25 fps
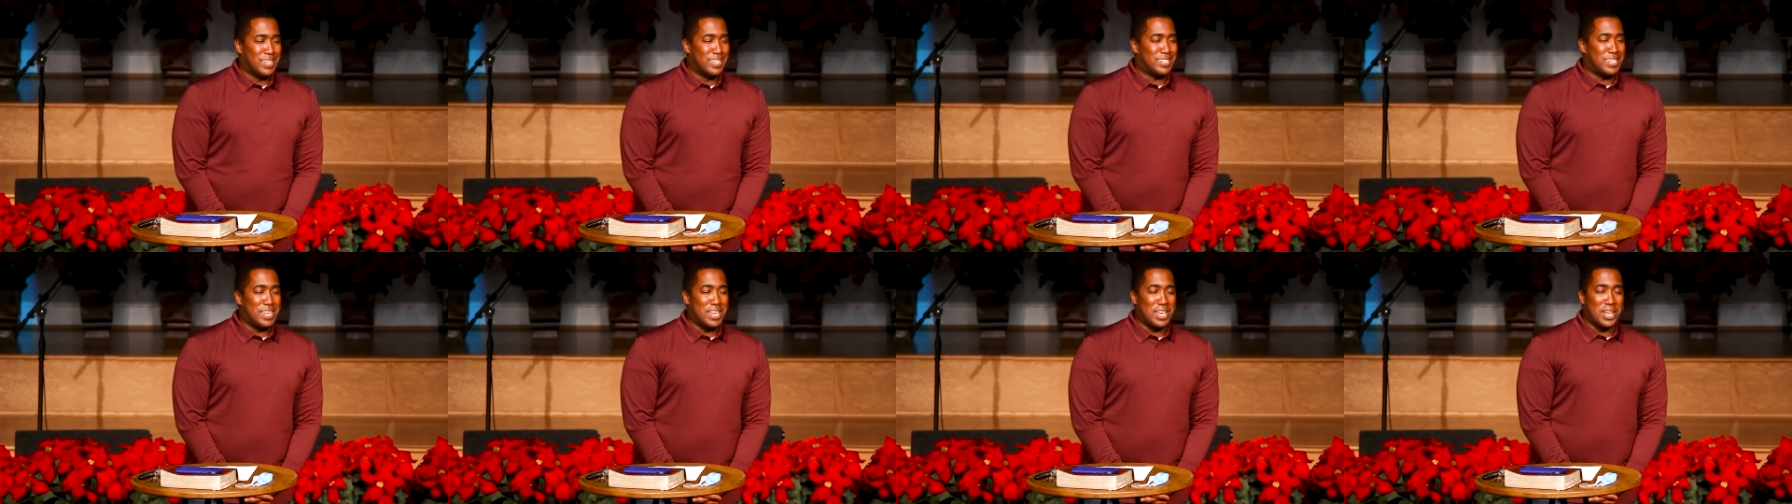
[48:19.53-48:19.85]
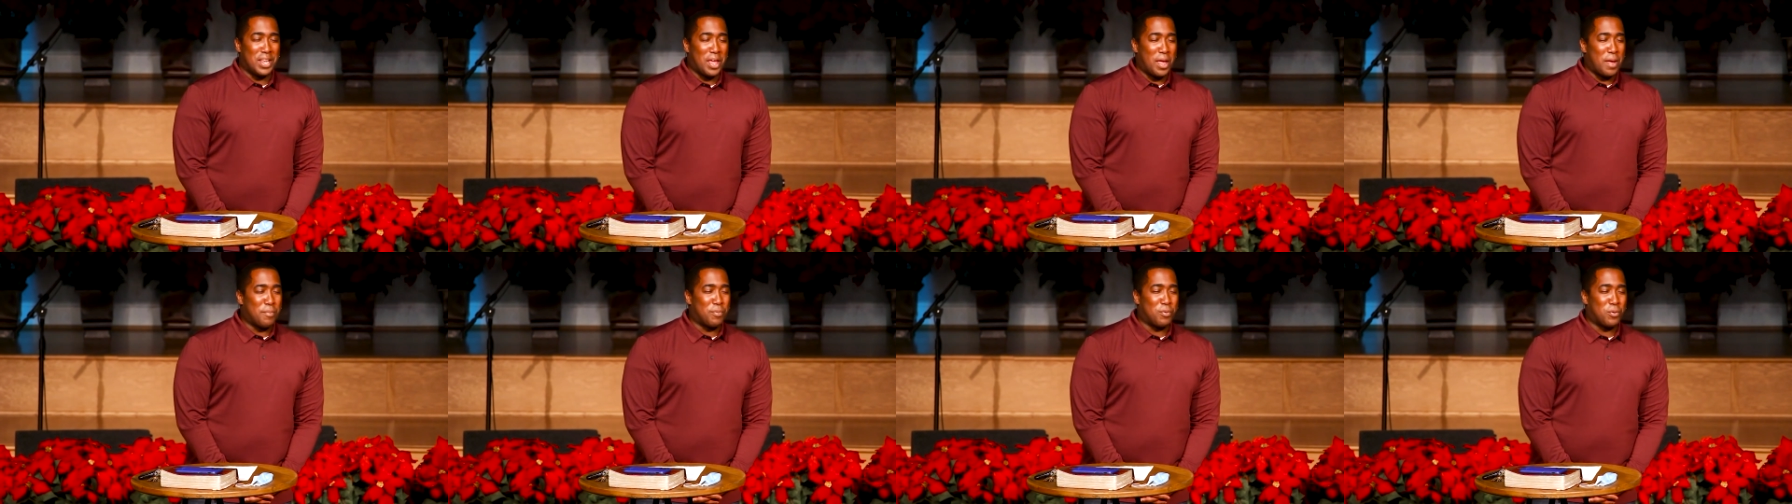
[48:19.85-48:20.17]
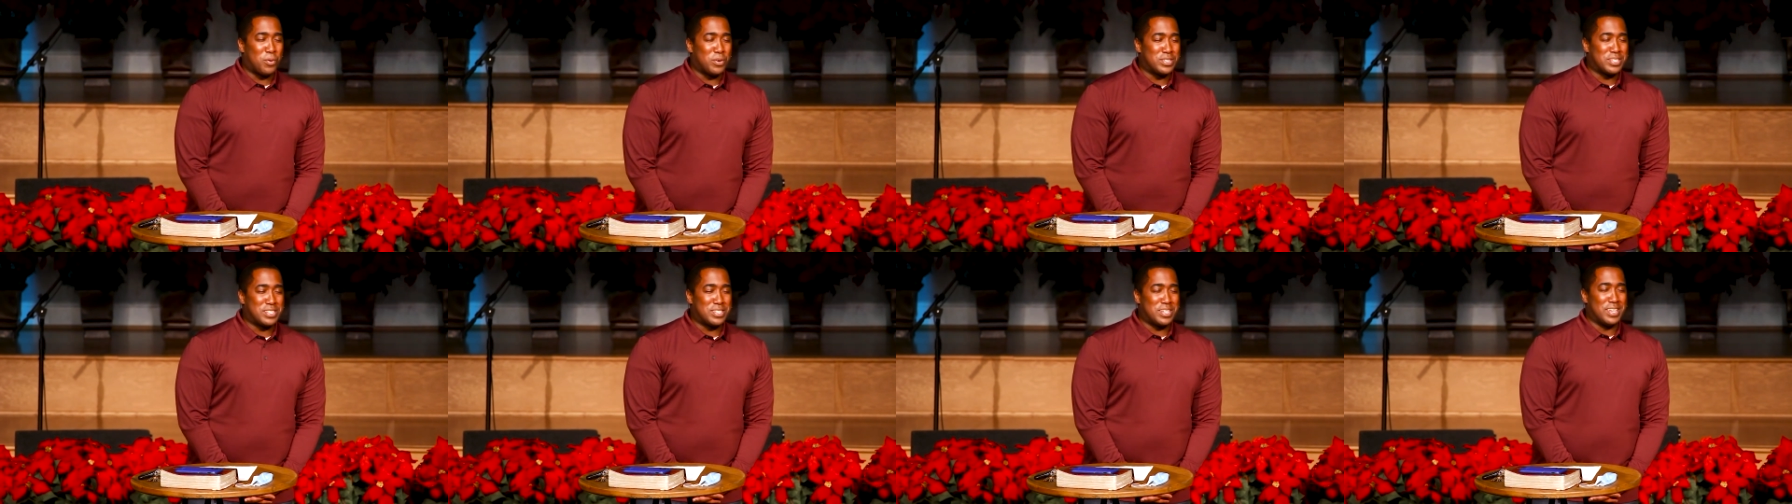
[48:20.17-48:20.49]
send
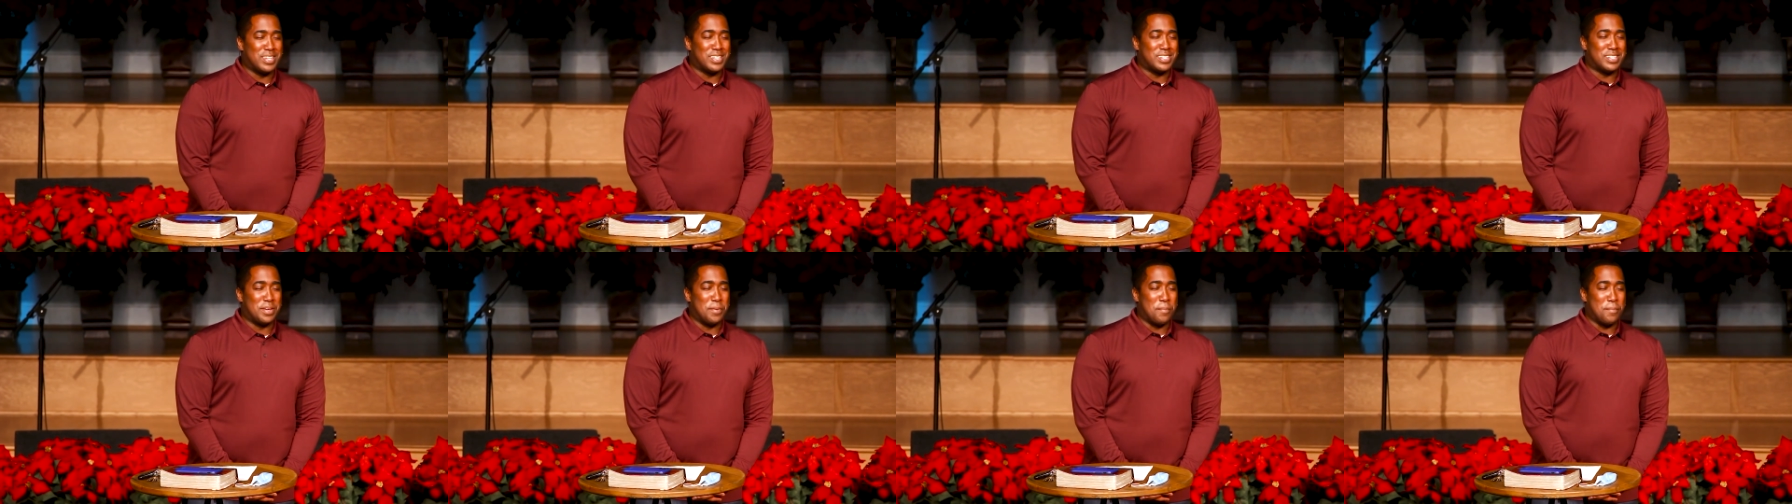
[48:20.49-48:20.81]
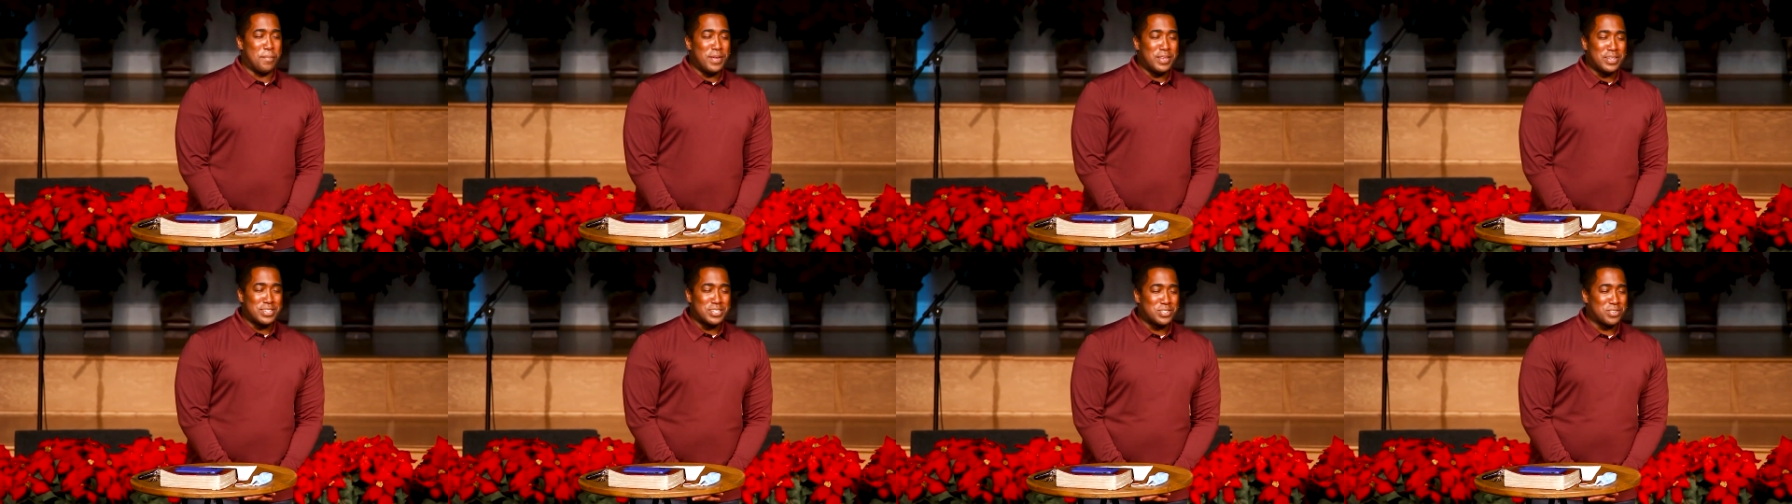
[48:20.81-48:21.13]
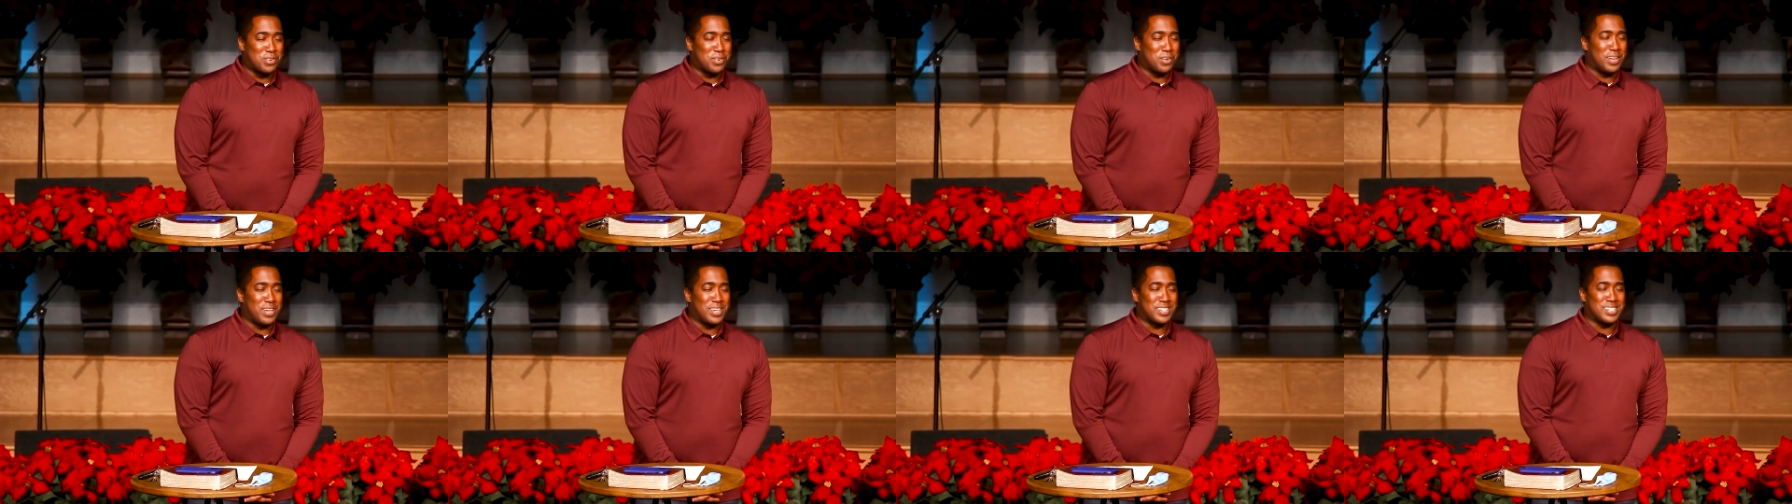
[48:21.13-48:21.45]
laborers to, to
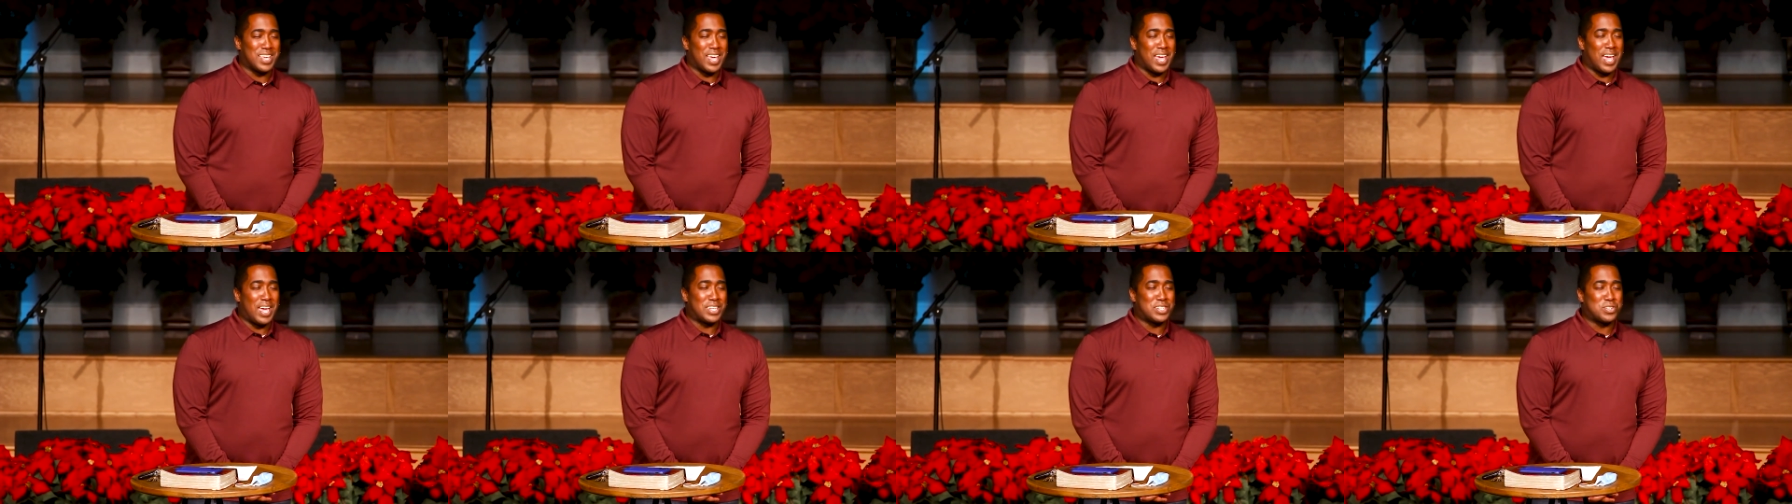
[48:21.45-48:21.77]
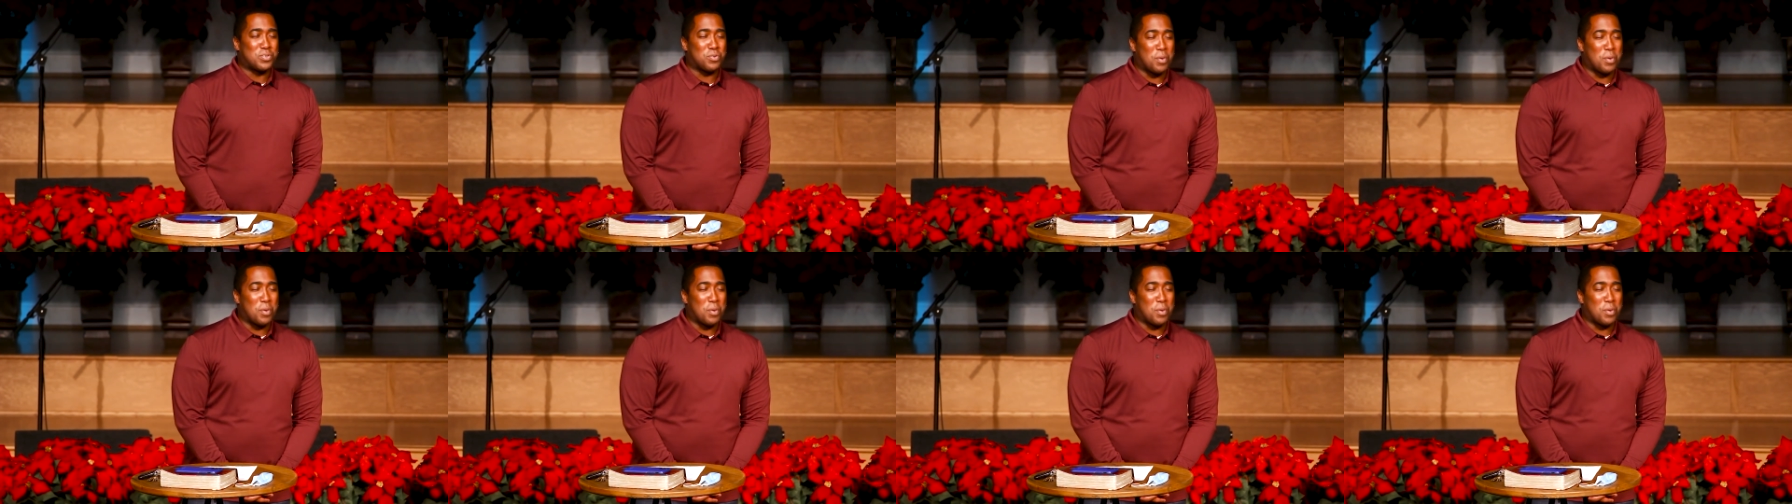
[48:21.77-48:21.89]
minister to us, God,